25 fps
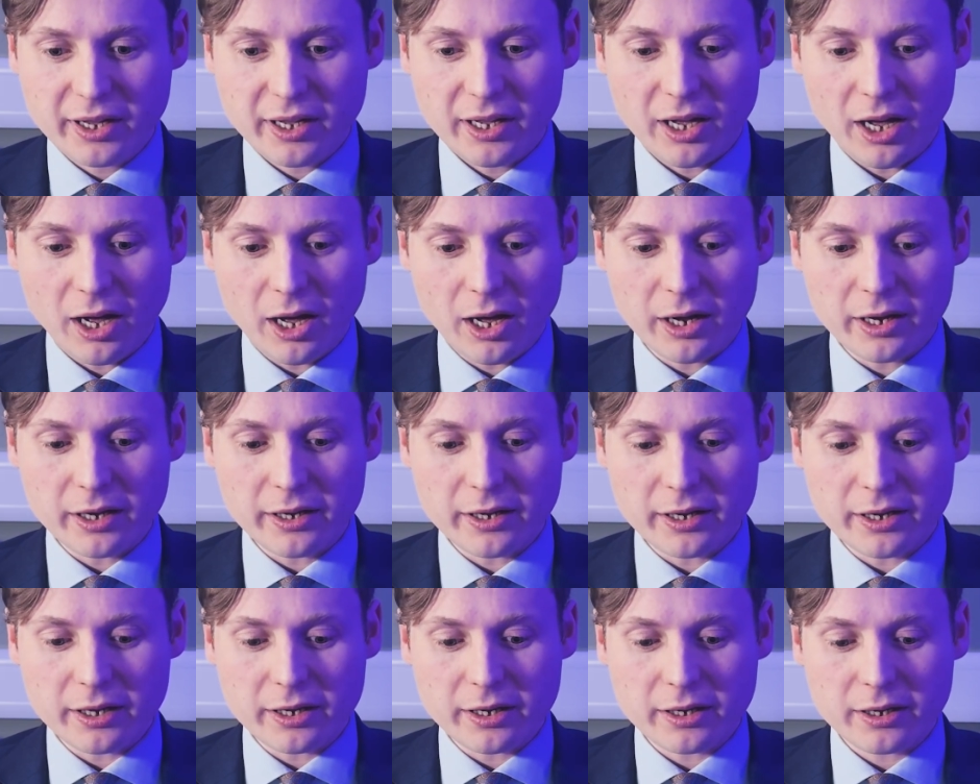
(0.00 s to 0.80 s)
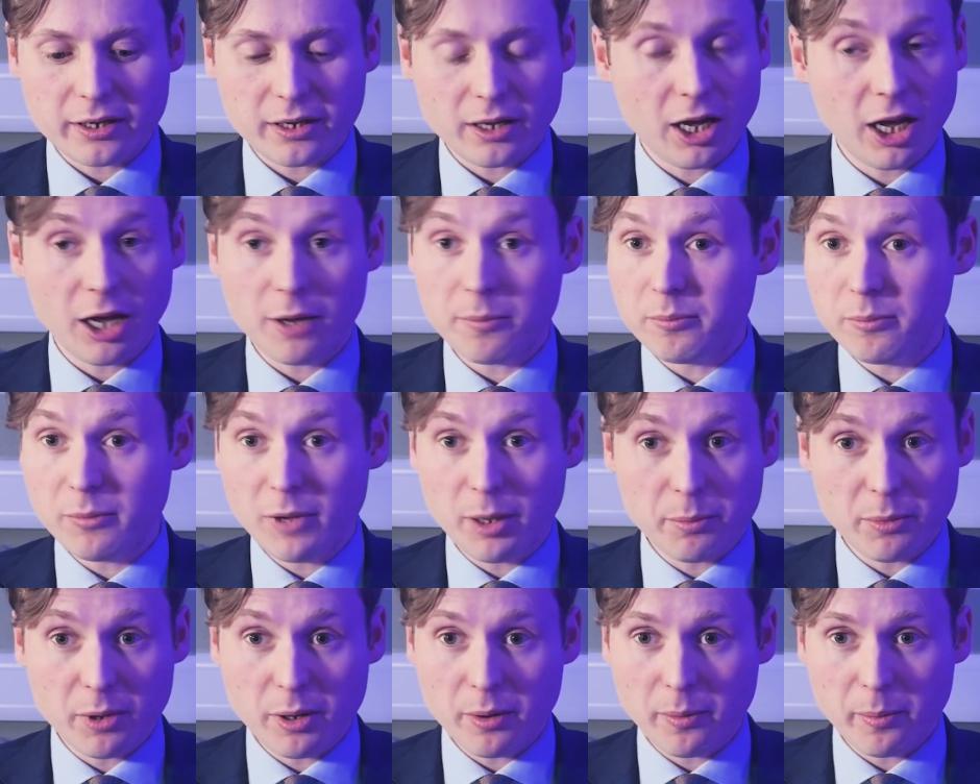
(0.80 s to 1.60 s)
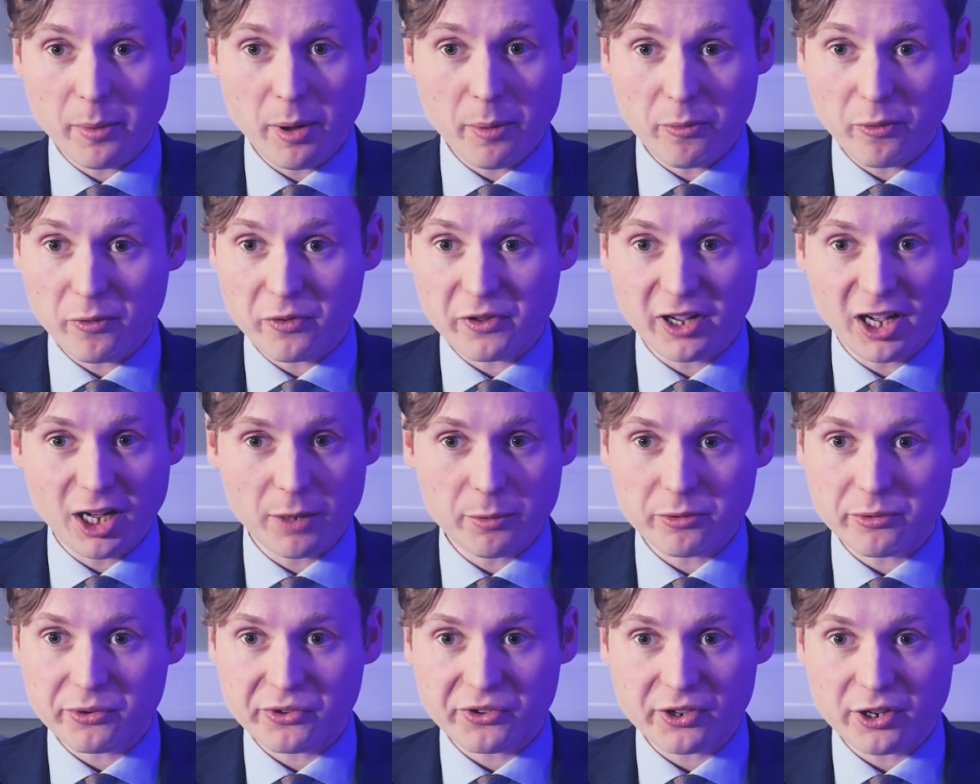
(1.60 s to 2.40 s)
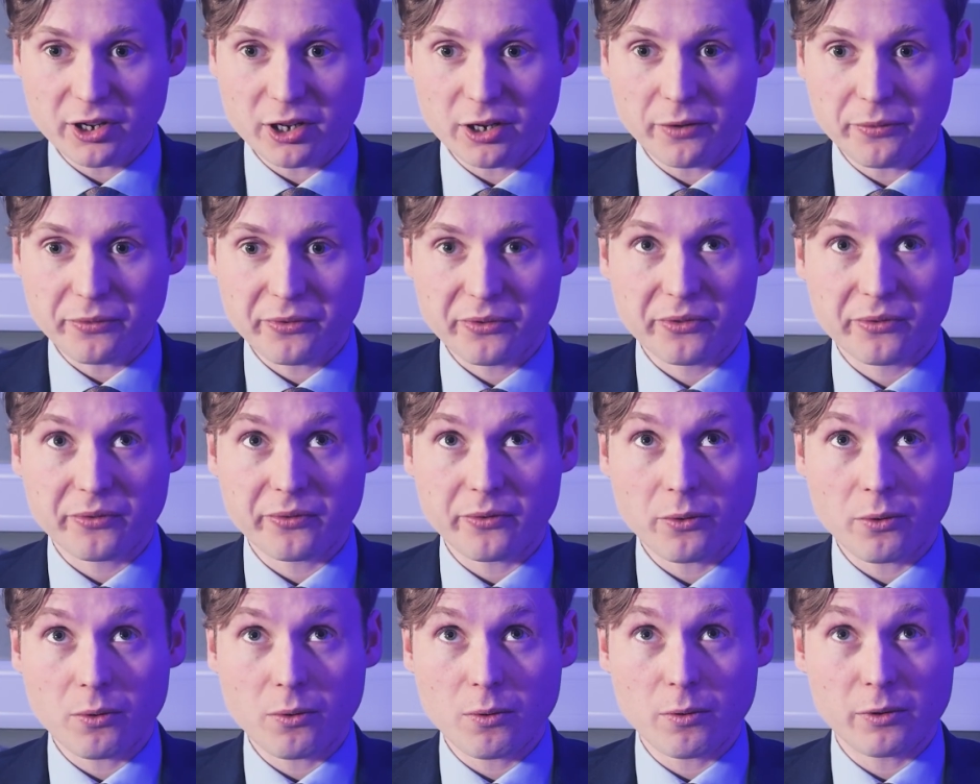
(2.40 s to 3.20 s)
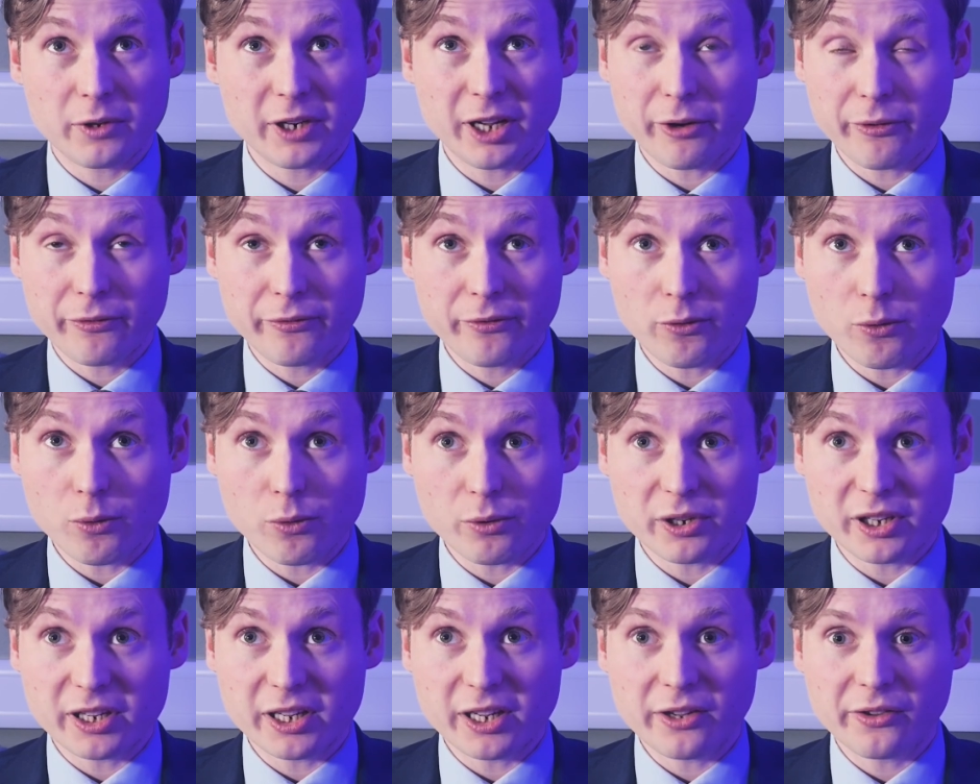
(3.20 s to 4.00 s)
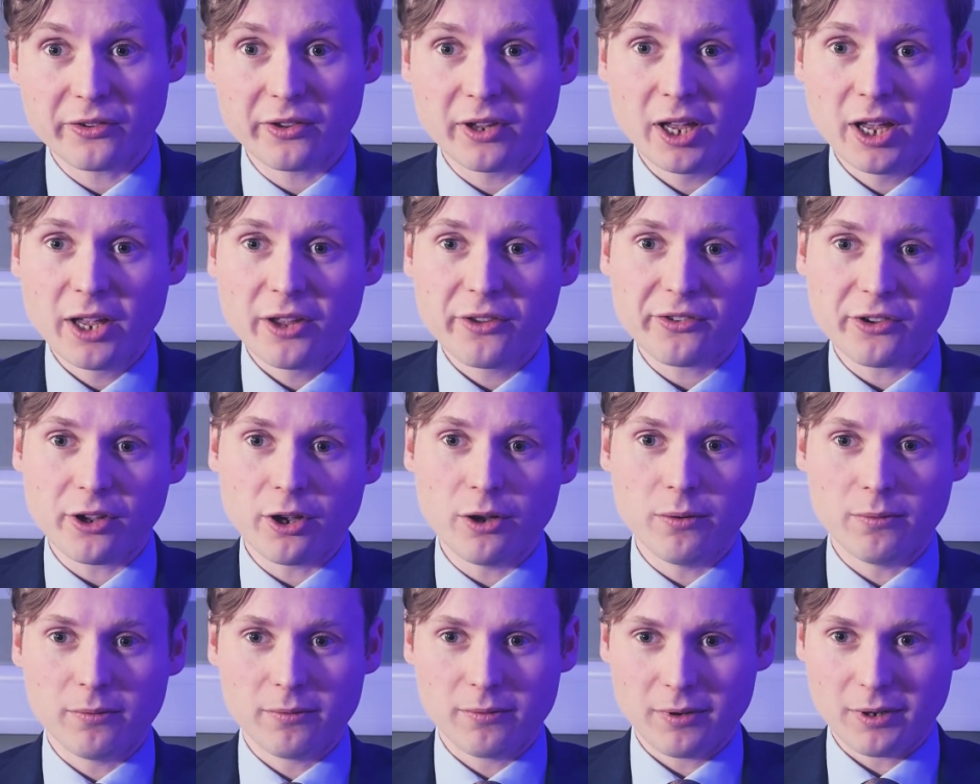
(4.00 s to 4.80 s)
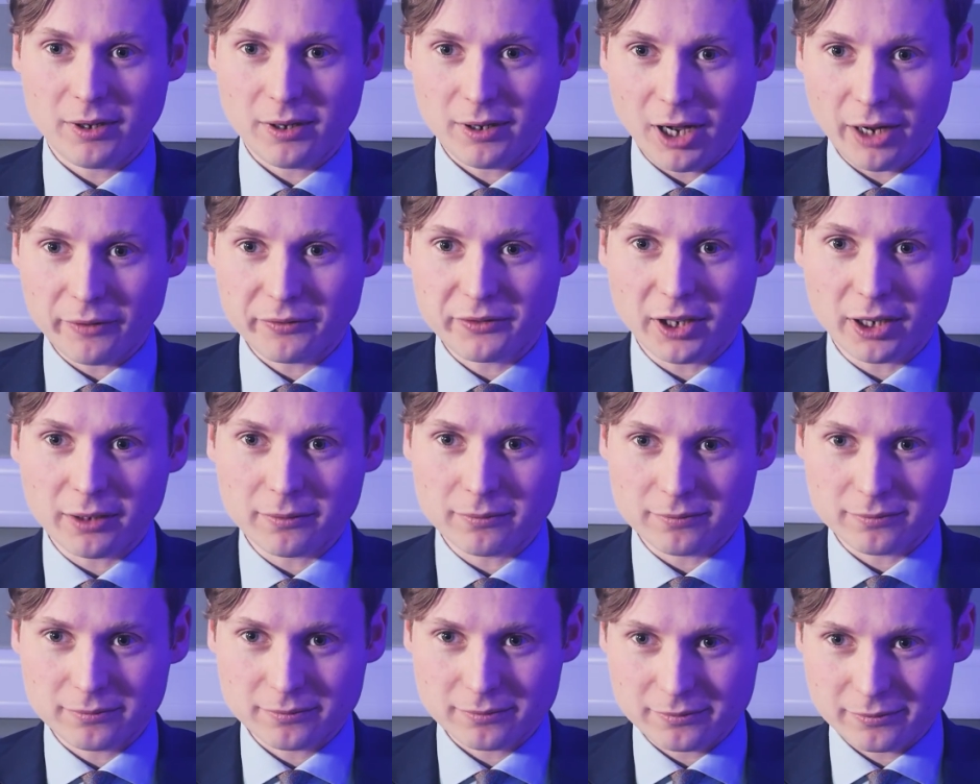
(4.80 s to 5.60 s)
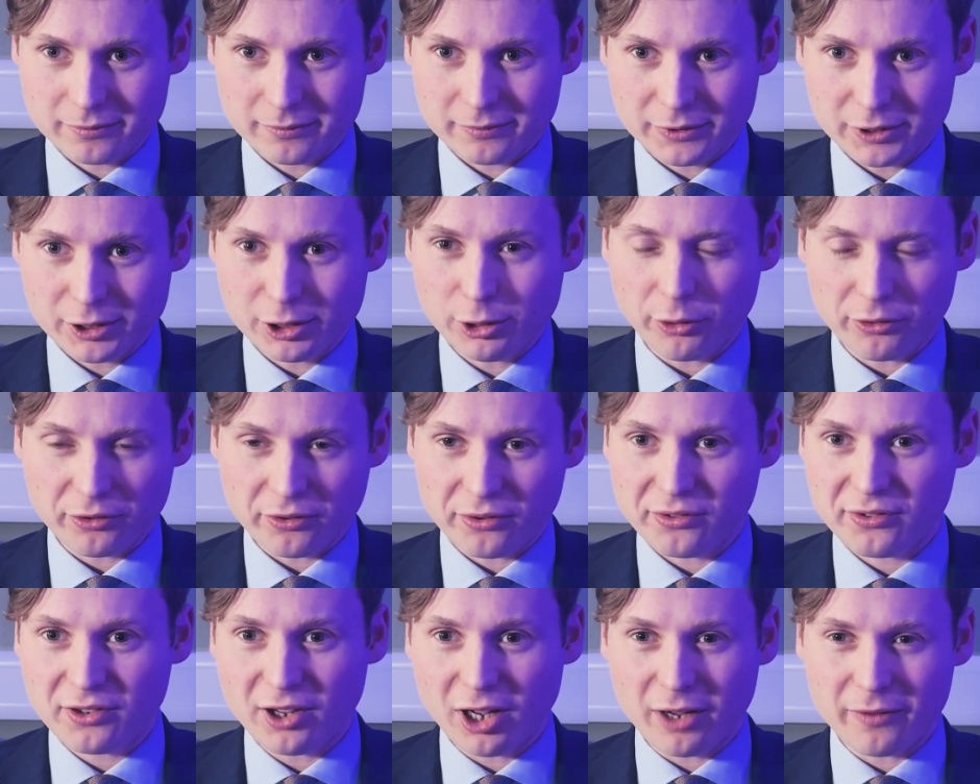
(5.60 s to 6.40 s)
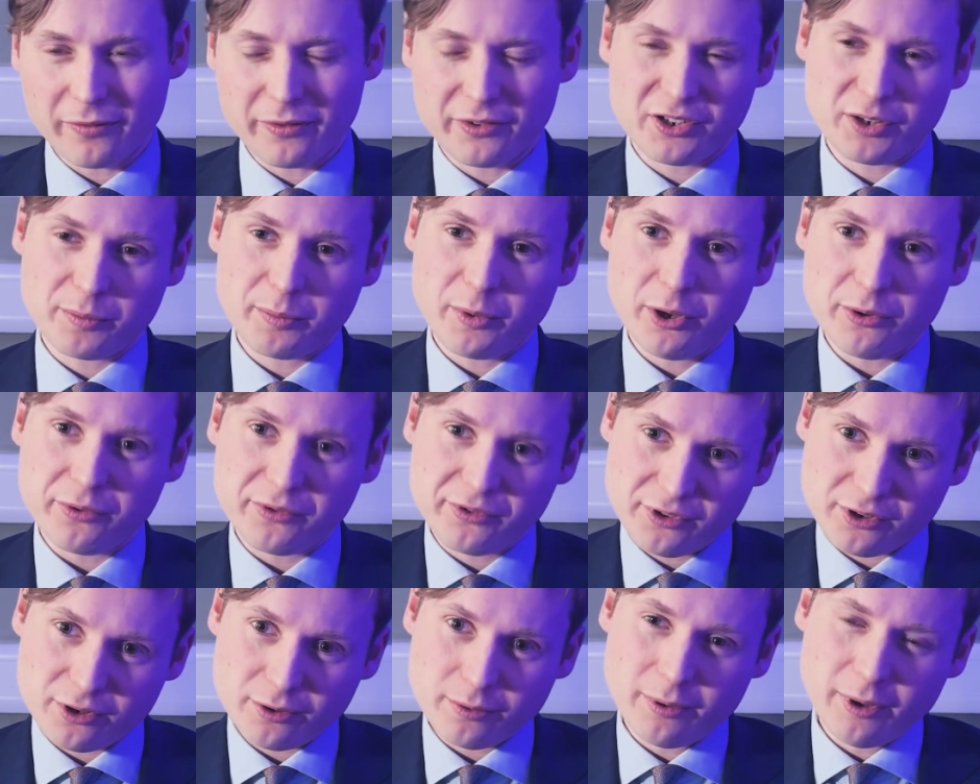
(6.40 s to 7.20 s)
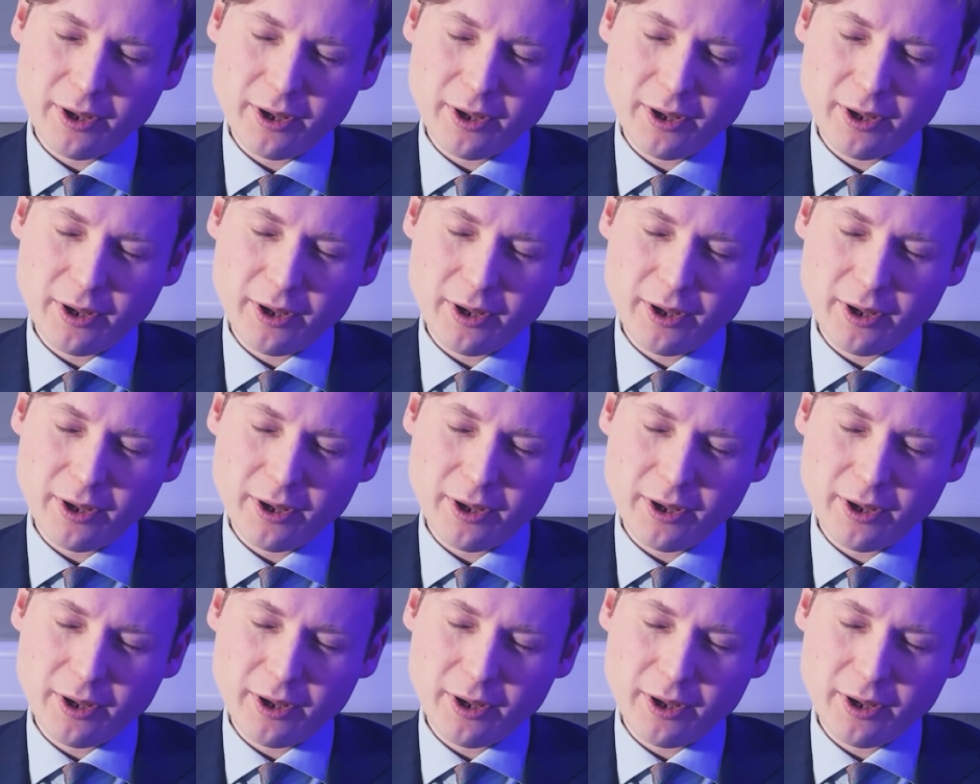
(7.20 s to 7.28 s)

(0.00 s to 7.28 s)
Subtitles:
I'm a member of the Army Reserves for now 4 years. So I've done lots of stuff, as opposed to